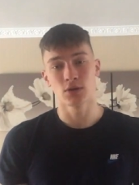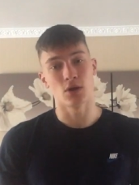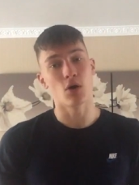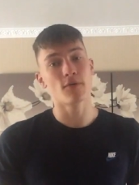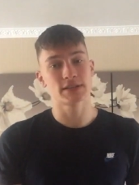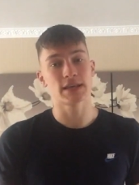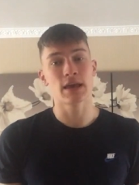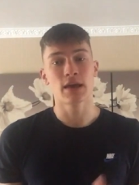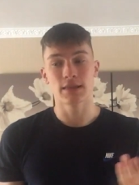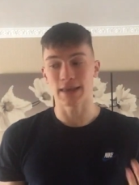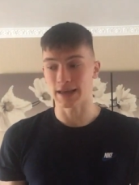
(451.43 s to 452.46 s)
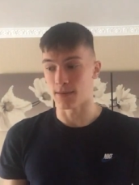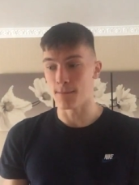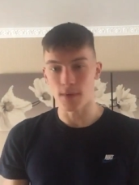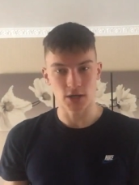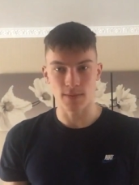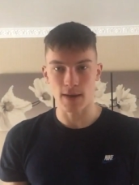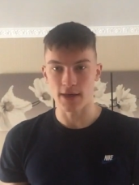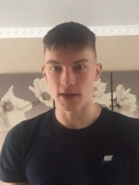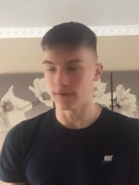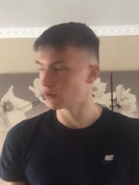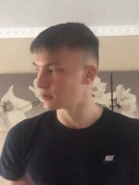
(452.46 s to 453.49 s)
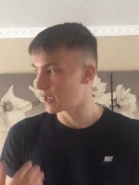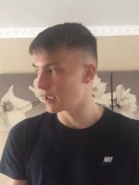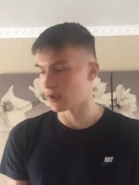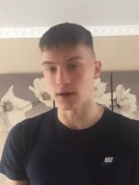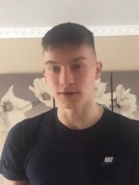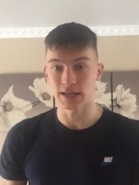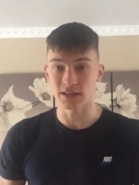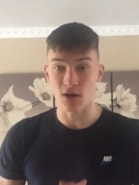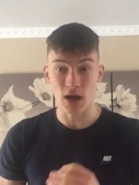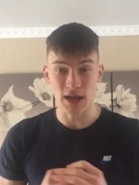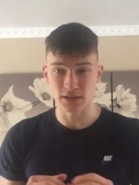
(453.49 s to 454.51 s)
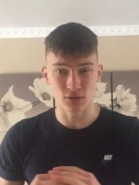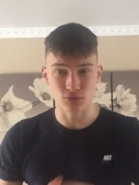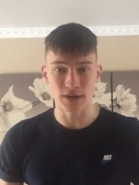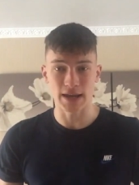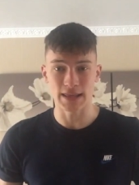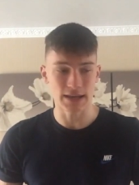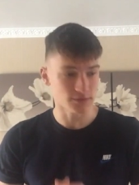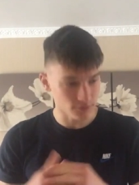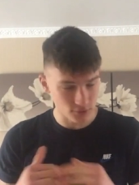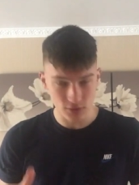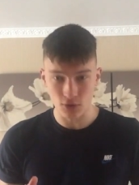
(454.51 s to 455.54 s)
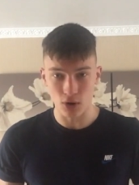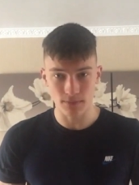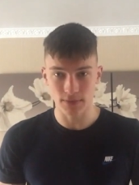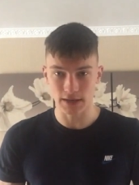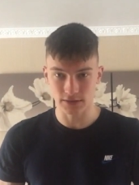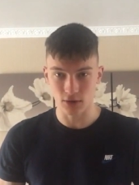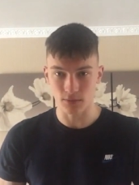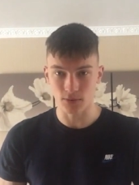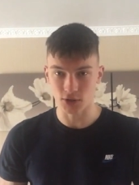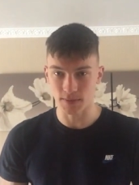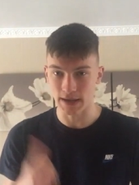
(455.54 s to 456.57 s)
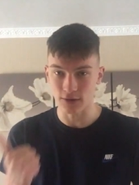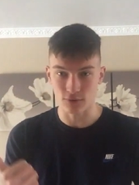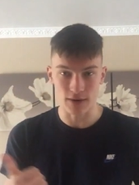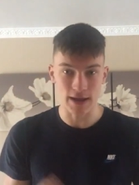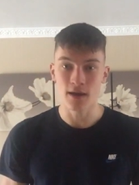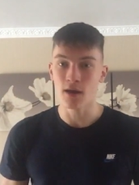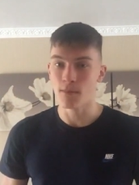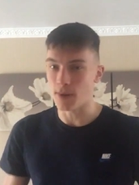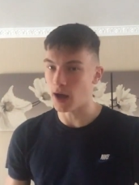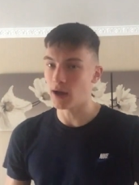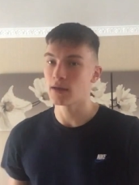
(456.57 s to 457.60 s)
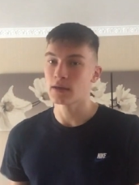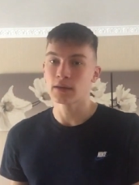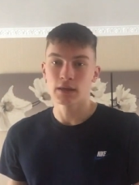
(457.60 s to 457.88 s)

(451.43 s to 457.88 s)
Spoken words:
You know, obviously that is a much better thing. If you're dating girls, that is great. That's top notch, mate. Great. But